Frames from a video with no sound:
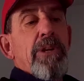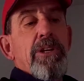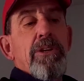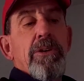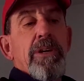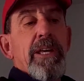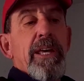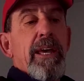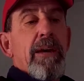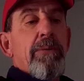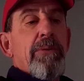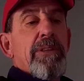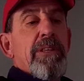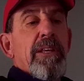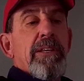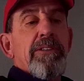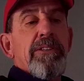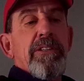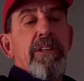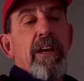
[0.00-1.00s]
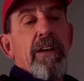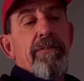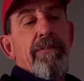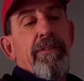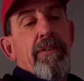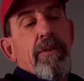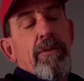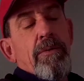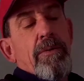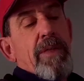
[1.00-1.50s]
you can get with this stuff
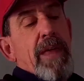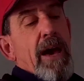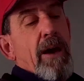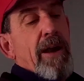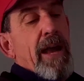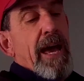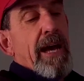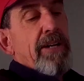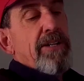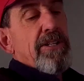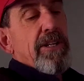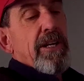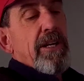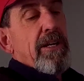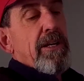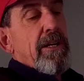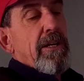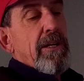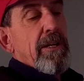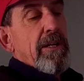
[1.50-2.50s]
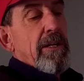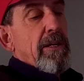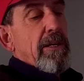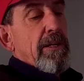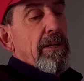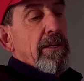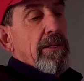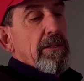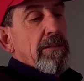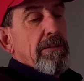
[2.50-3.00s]
without actually
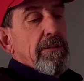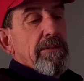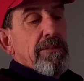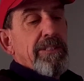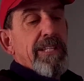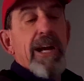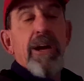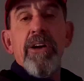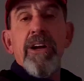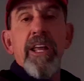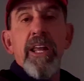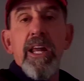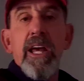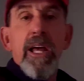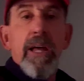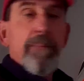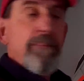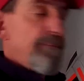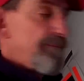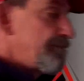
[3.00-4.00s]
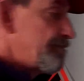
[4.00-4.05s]
tearing it up.